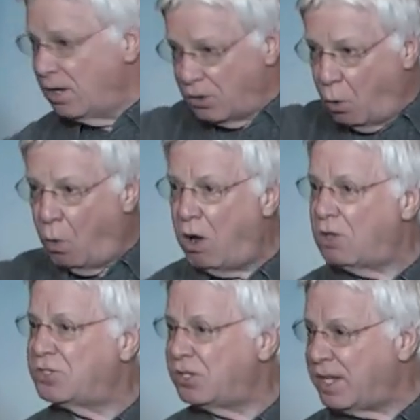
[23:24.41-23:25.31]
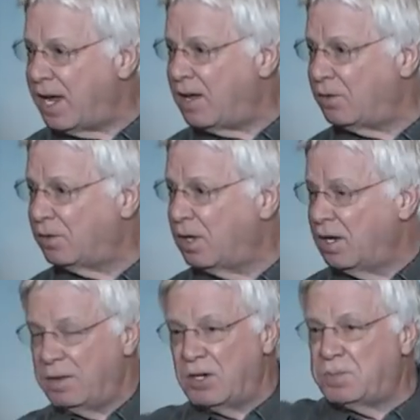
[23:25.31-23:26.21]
The walls are down. There's